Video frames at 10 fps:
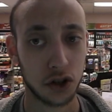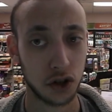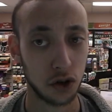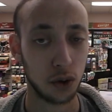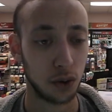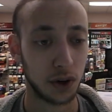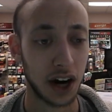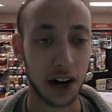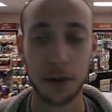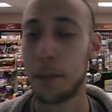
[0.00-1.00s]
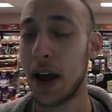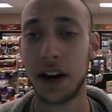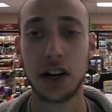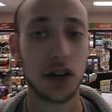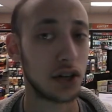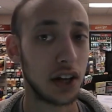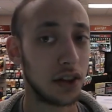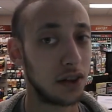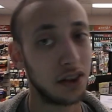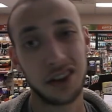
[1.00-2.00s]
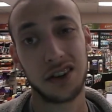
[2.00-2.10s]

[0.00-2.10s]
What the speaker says: to kind of manage than